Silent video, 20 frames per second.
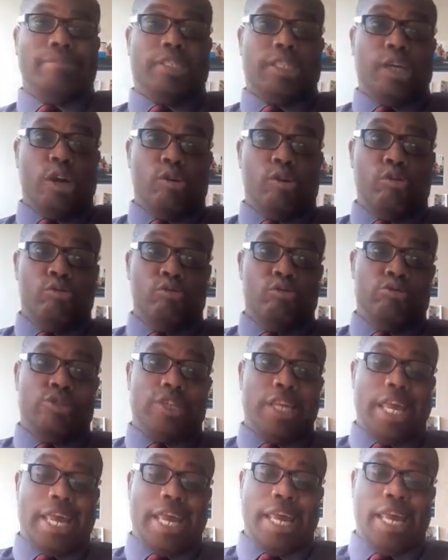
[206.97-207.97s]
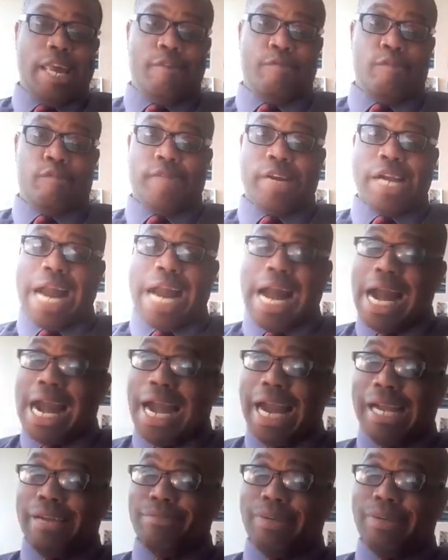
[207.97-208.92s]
chose Eve over God,